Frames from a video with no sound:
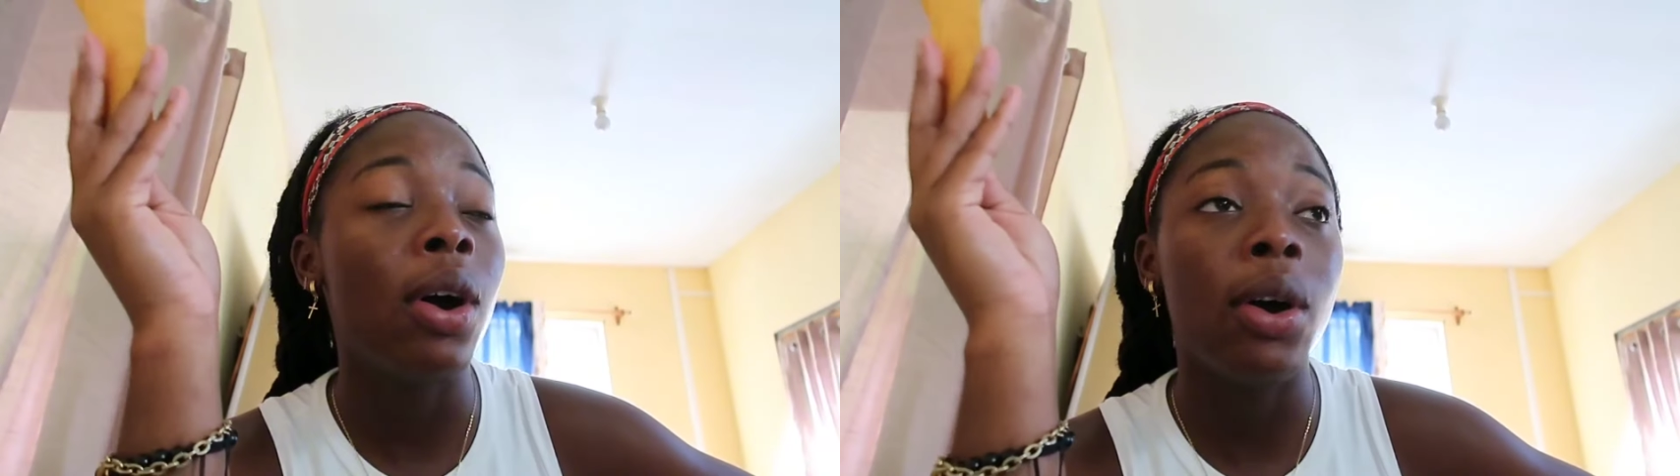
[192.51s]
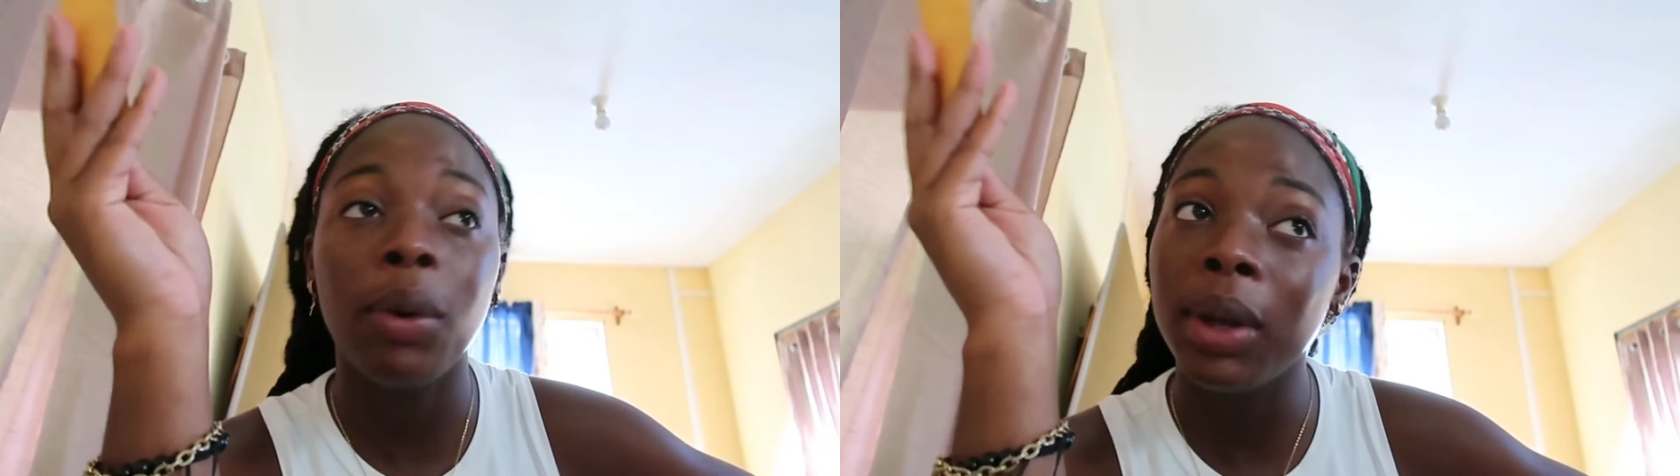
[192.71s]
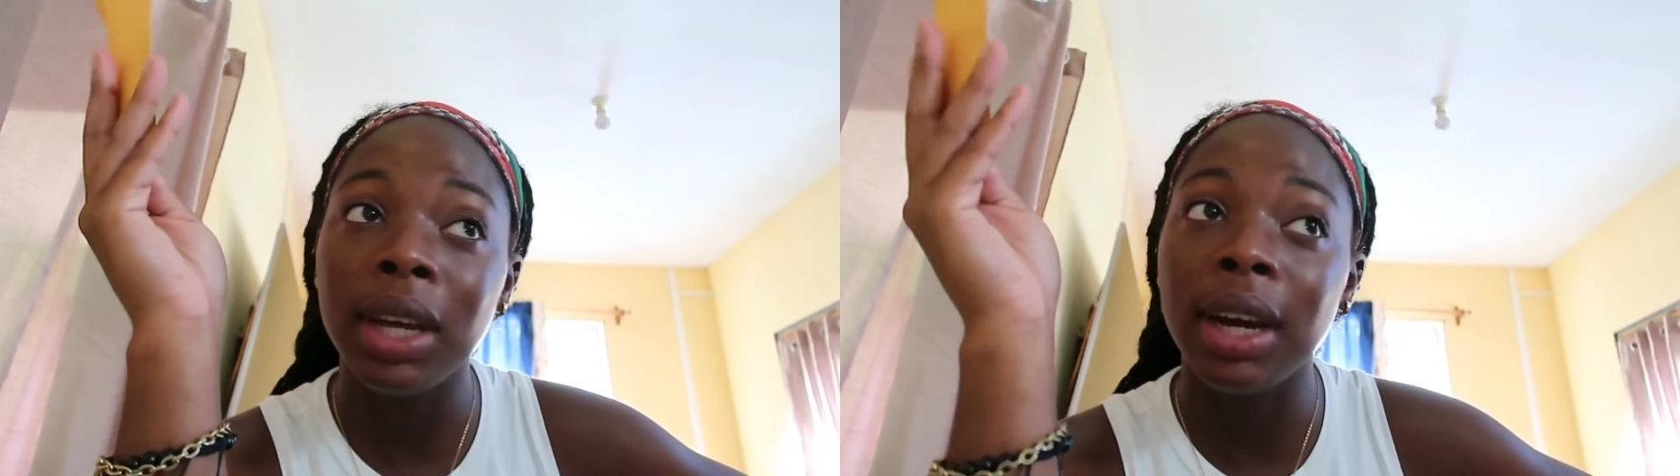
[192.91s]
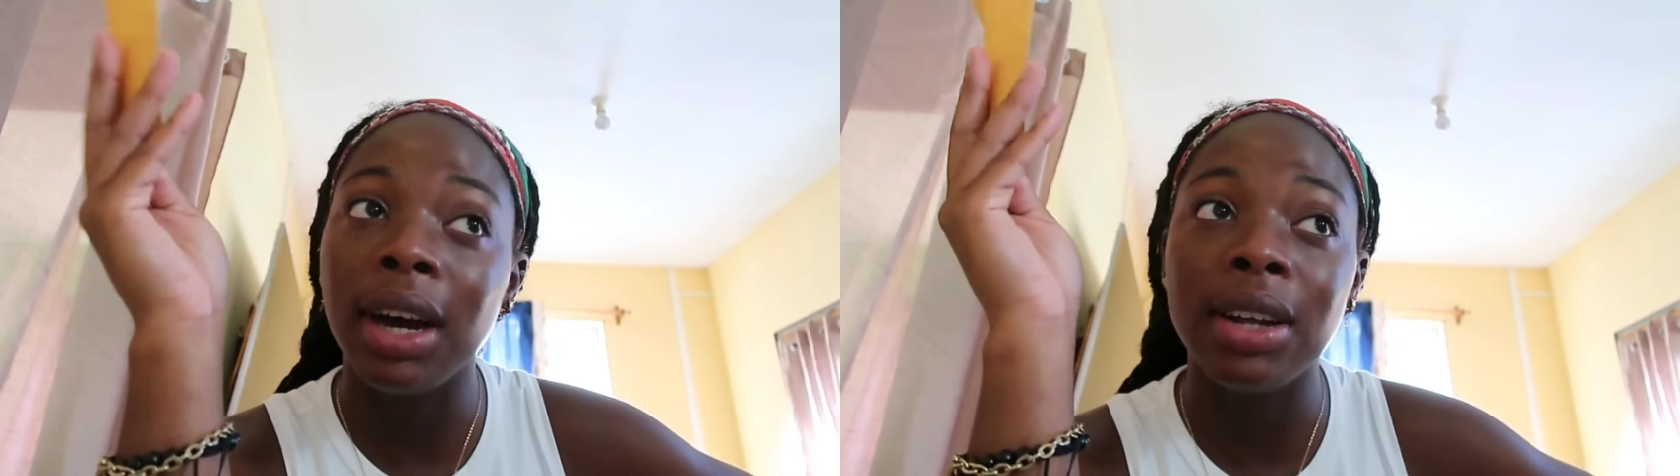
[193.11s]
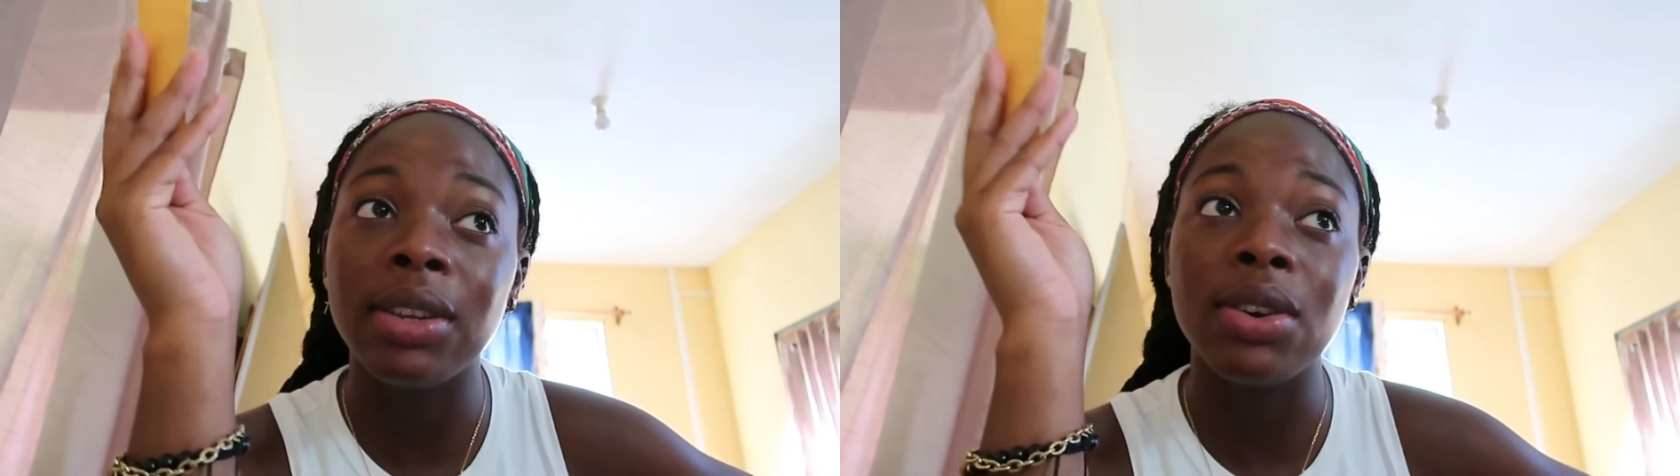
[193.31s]
how in
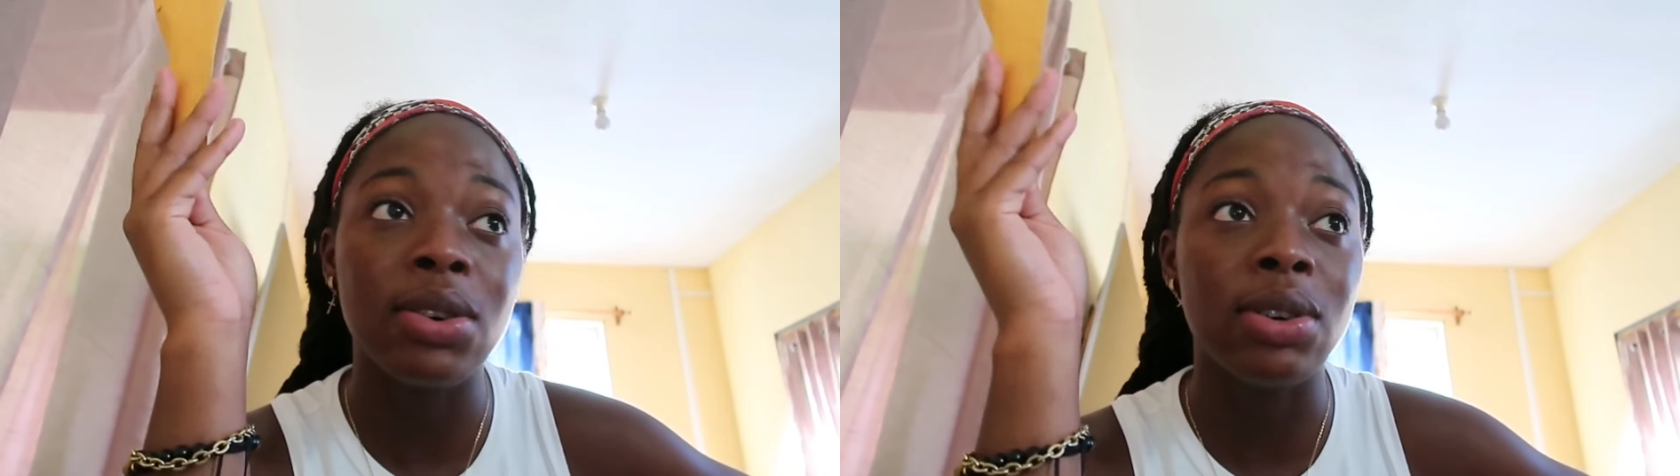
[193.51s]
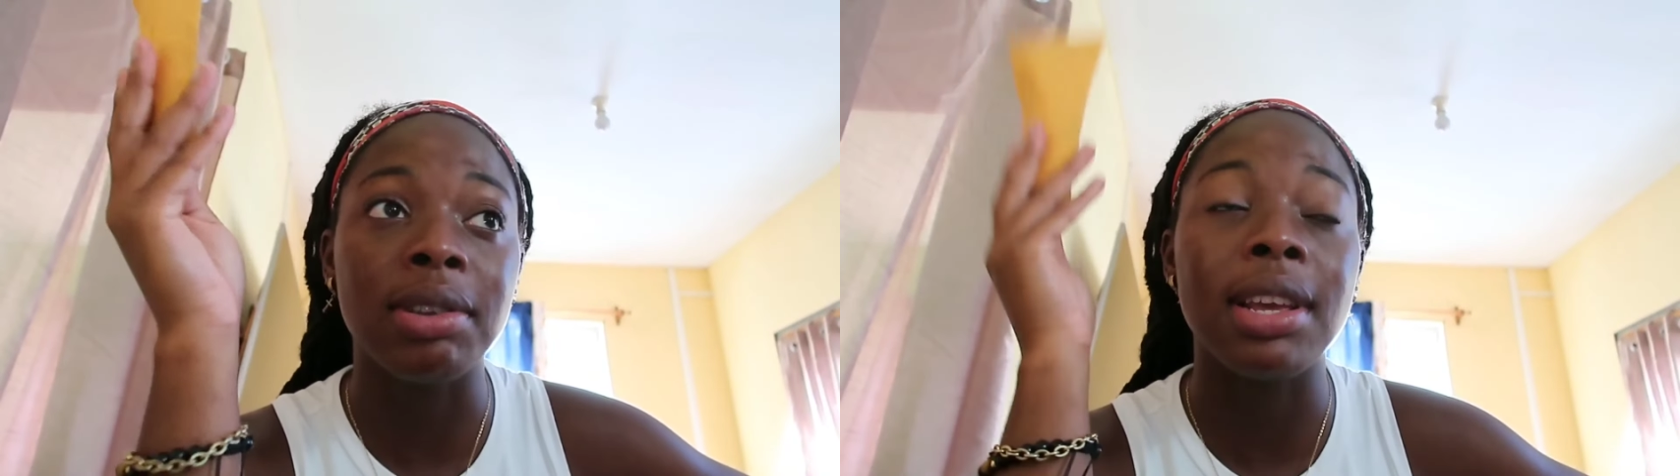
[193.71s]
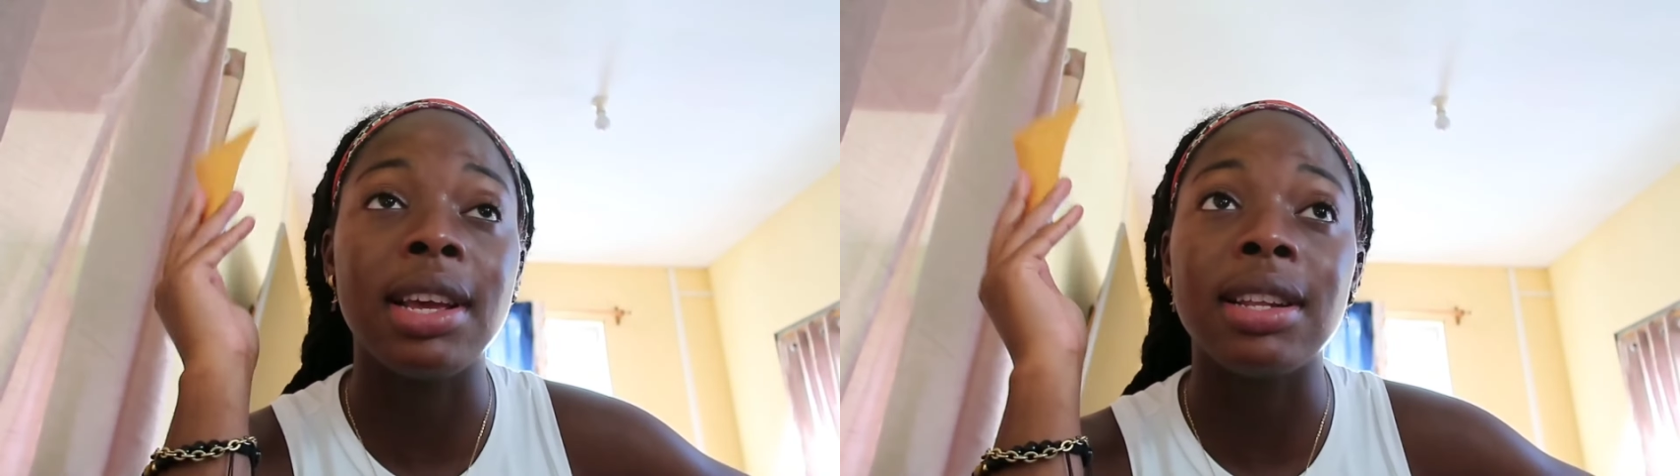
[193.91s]
God's earth